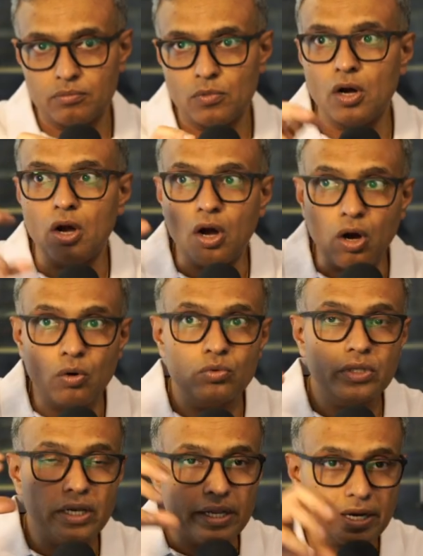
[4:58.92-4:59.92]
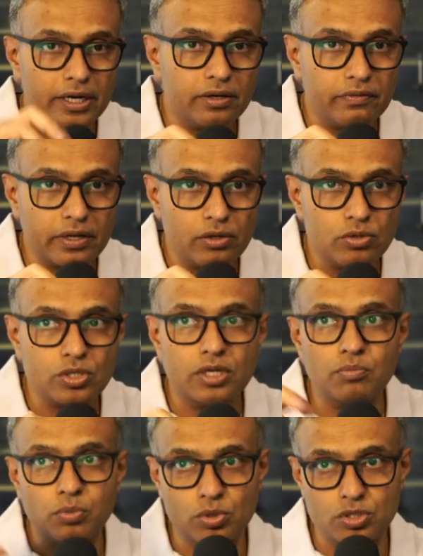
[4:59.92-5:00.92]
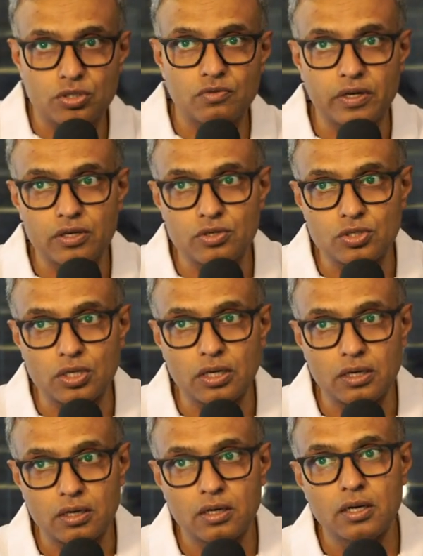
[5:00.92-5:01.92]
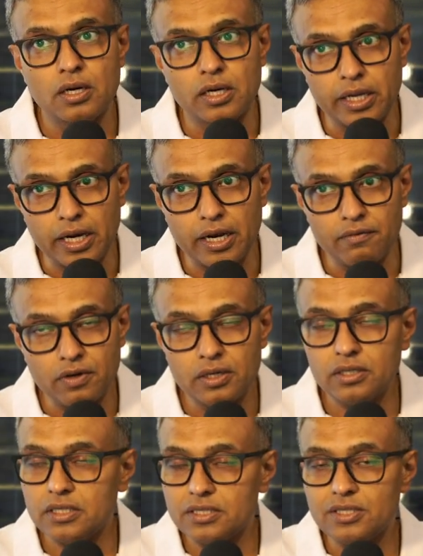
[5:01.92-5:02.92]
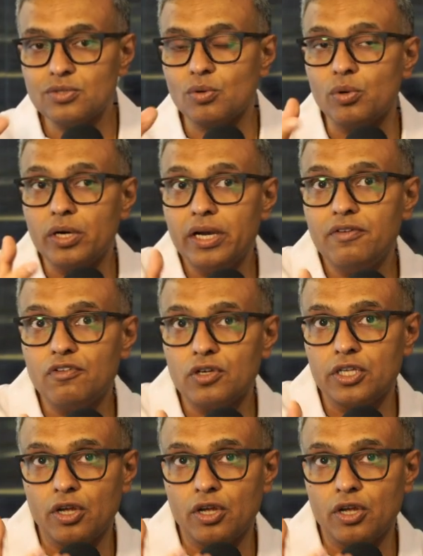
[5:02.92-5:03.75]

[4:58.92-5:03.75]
how the negative values and positive values are derived at. This is only for the